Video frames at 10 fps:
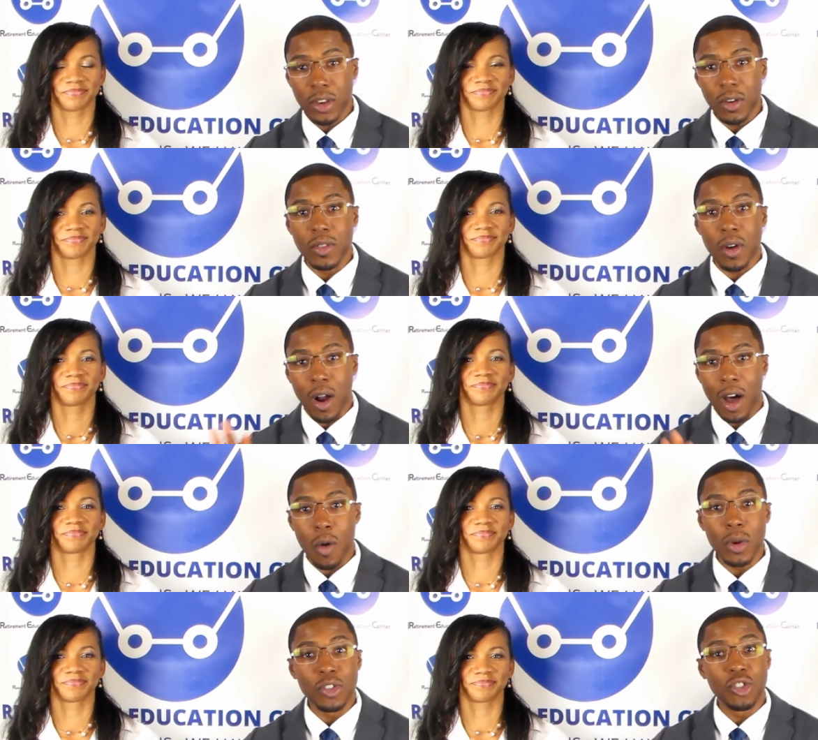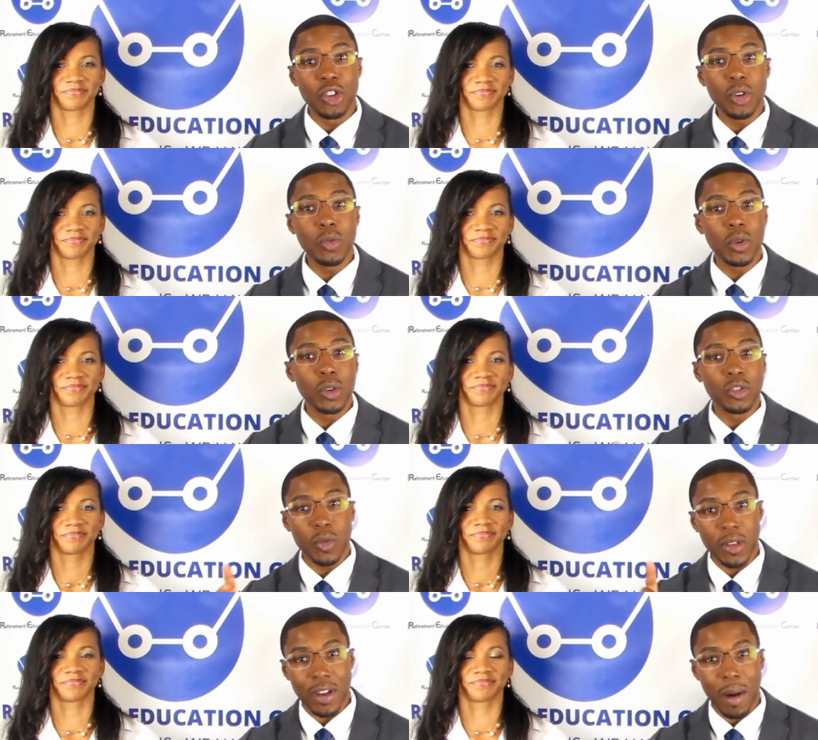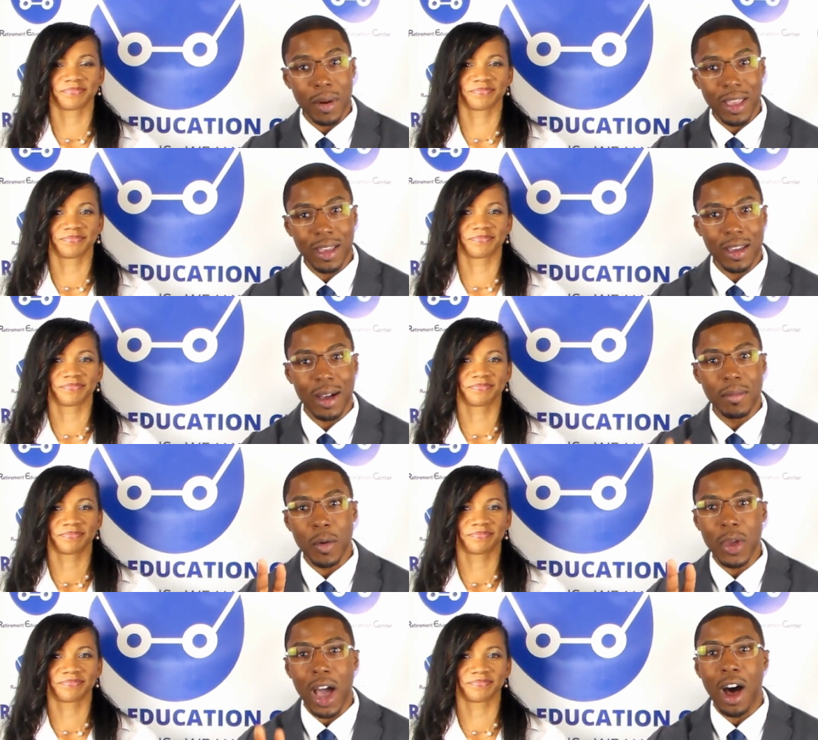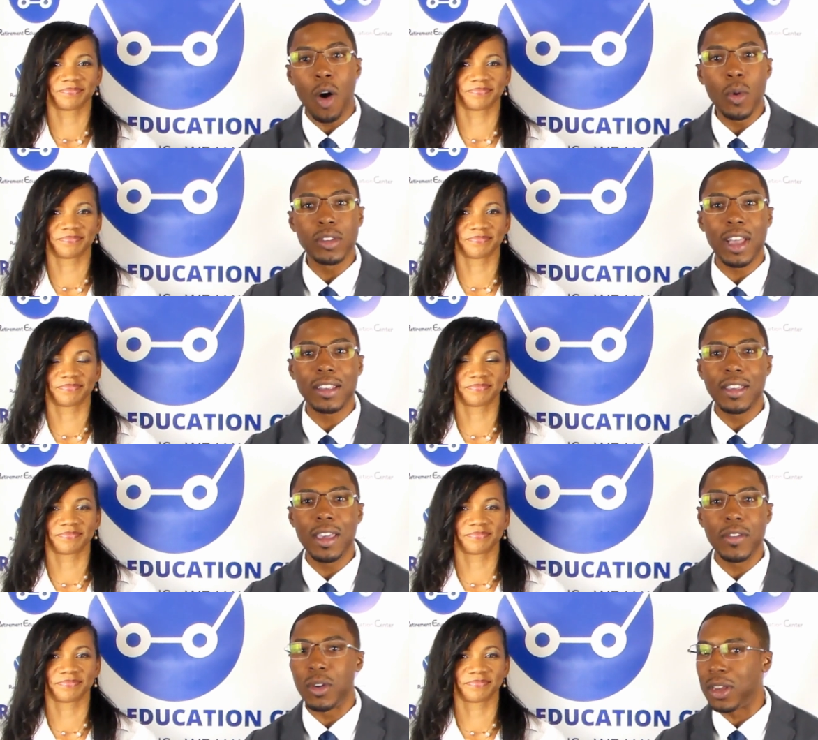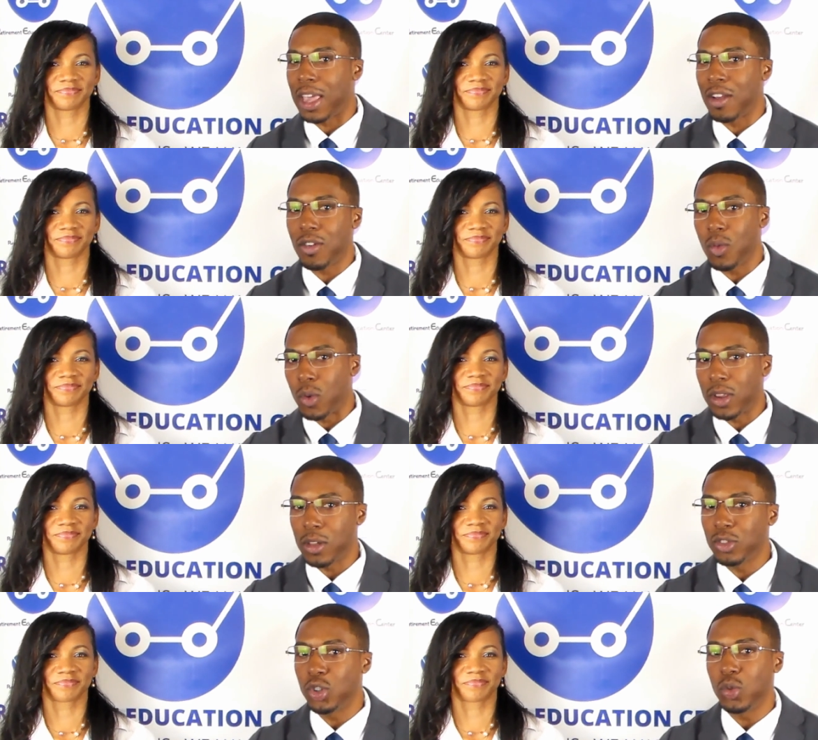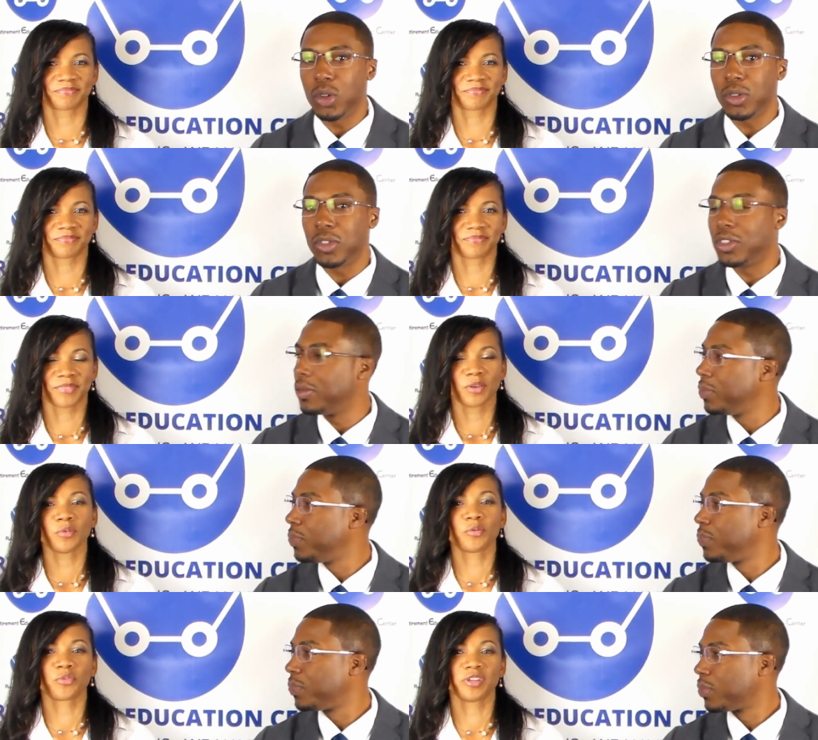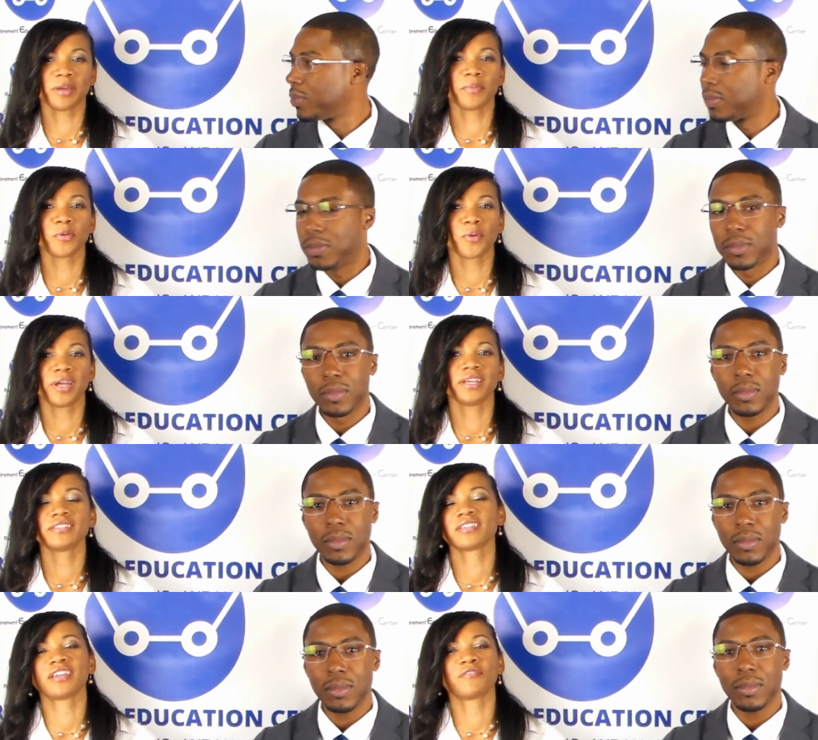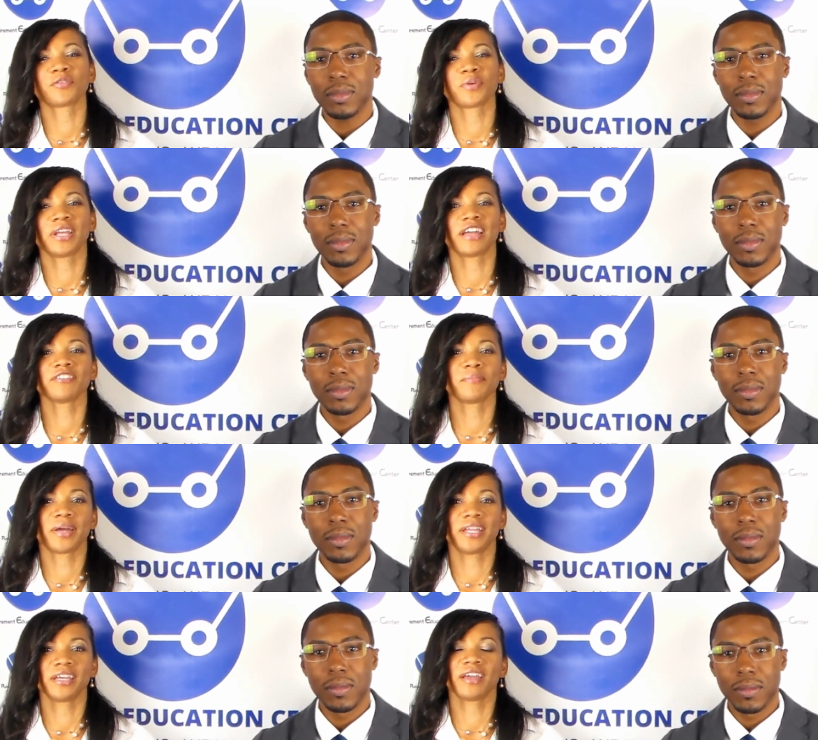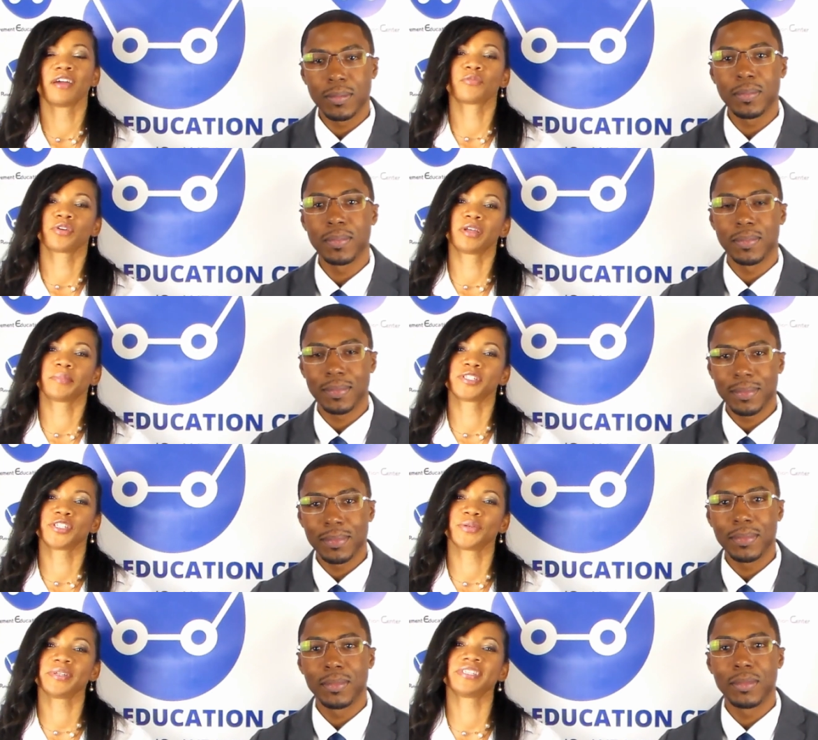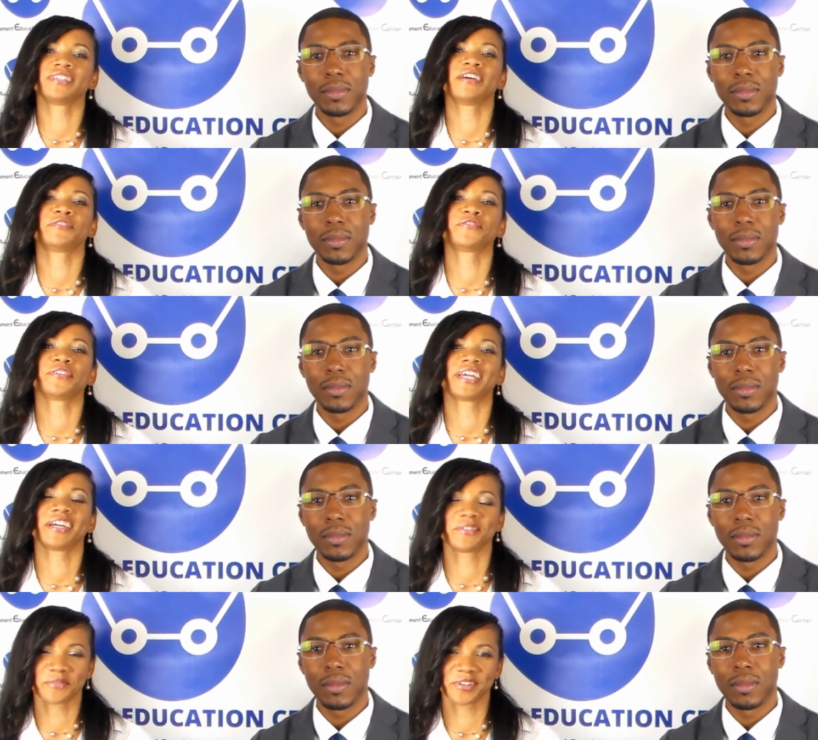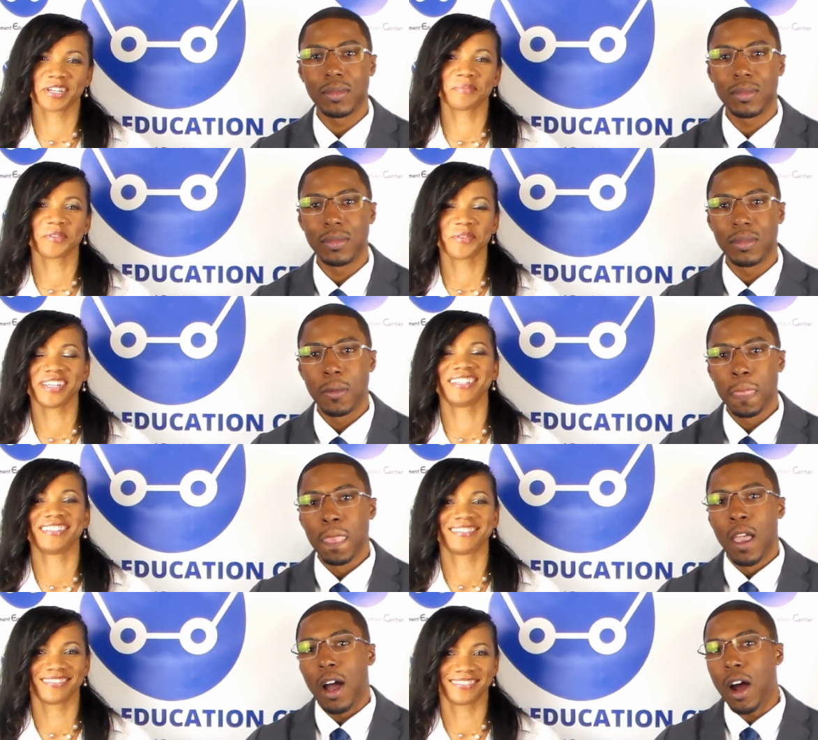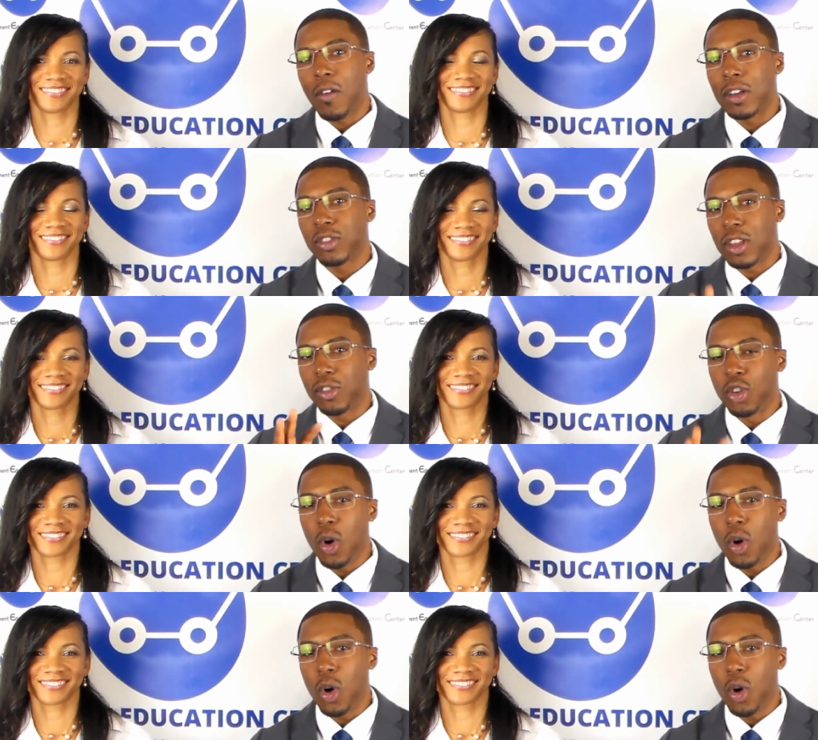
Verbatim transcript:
Speaker 1: we do, there are always two rules to retirement income that we always like to give you. And Andrea, what are those two rules?
Speaker 2: Well, rule number one is to never run out of money, and rule number two is to never forget rule number one.
Speaker 1: All right, so let's